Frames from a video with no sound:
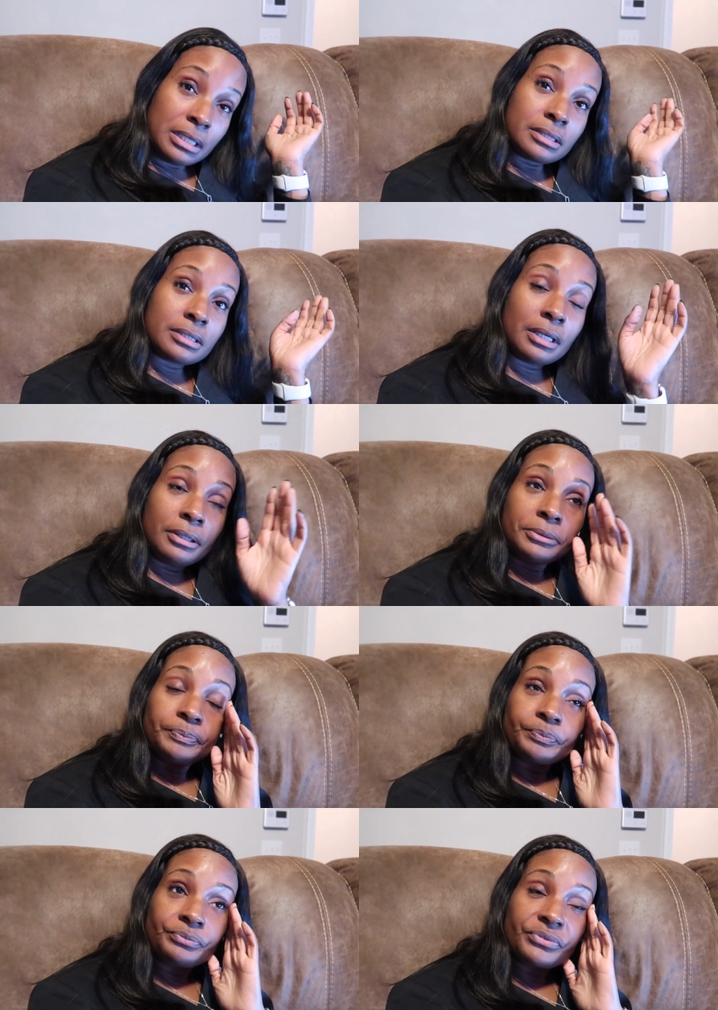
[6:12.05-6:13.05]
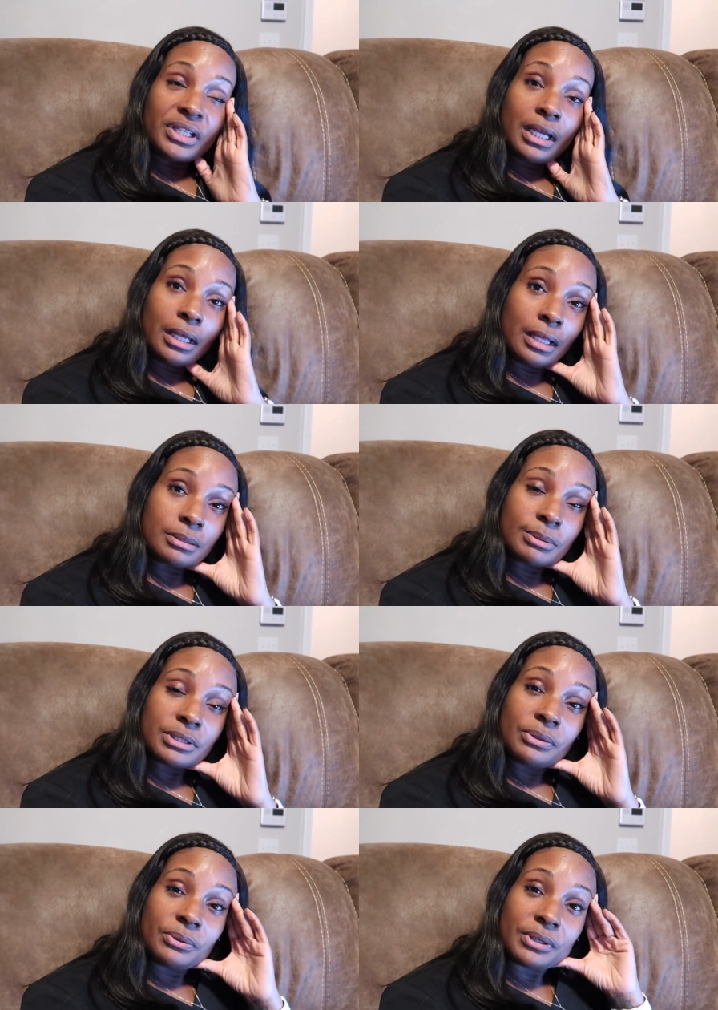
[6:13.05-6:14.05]
So yeah, that's
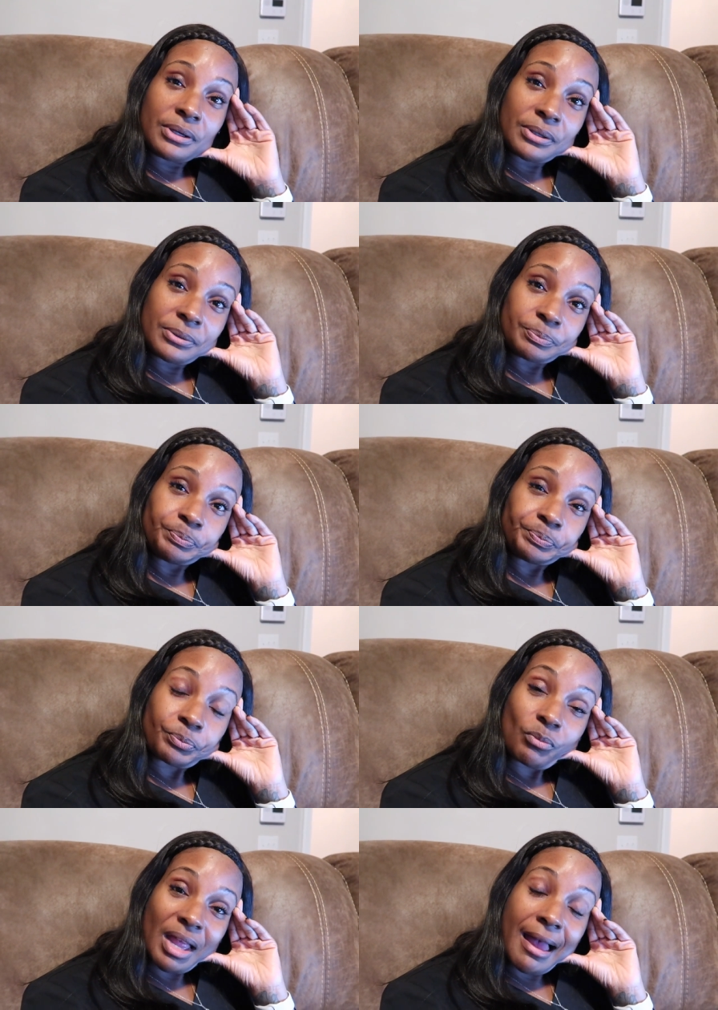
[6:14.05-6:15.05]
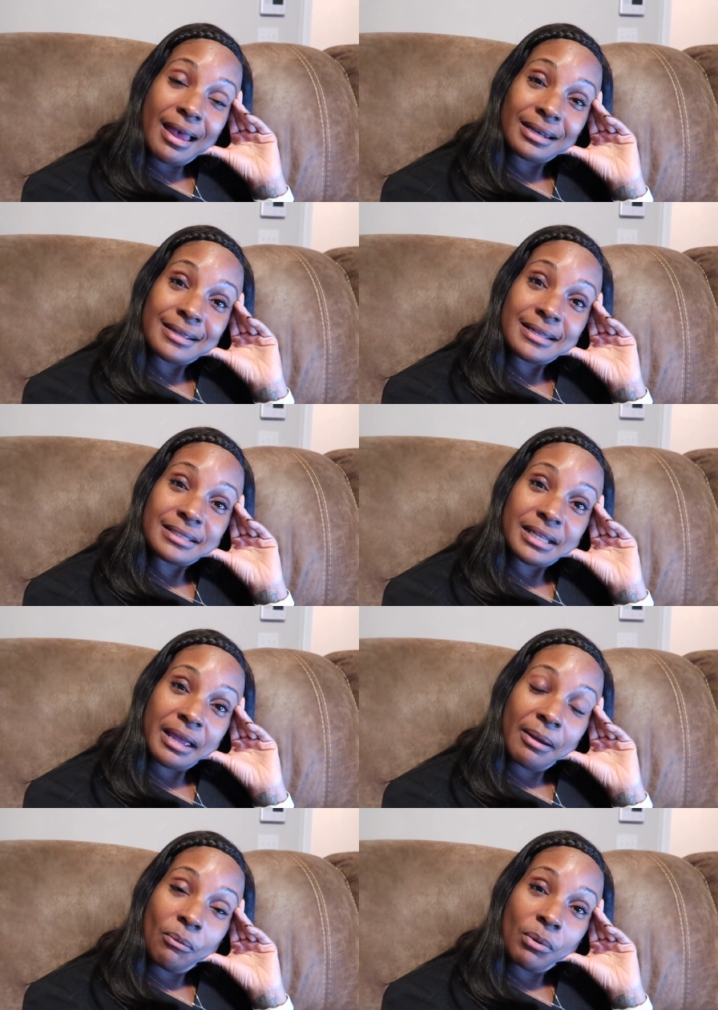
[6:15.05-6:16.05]
what's going on. I had a good
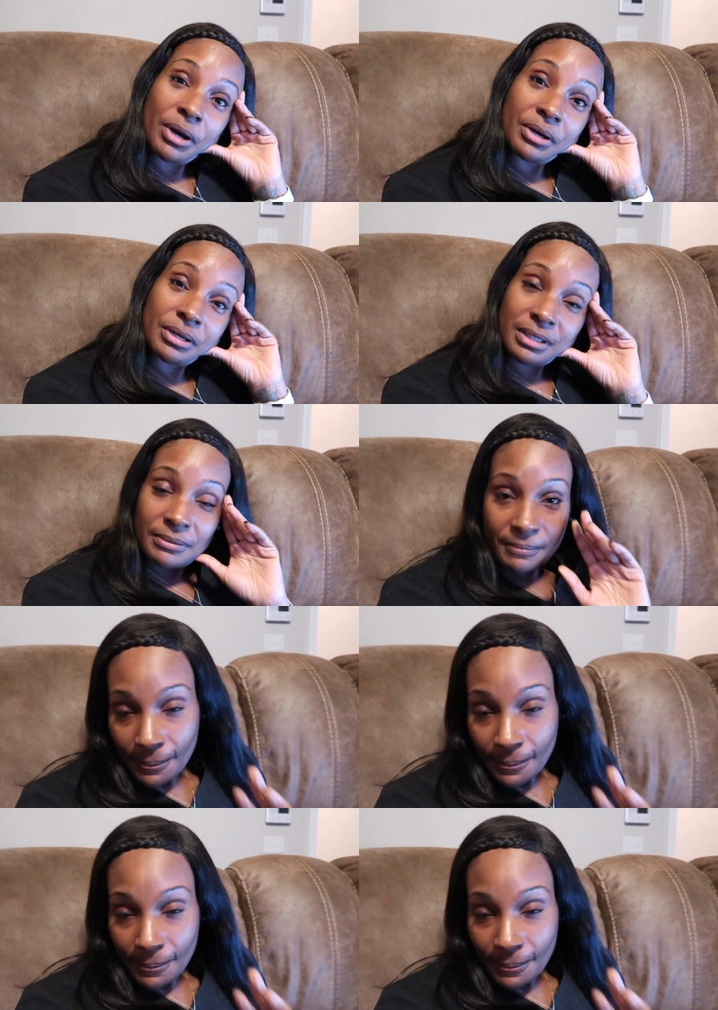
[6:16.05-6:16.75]
day at work.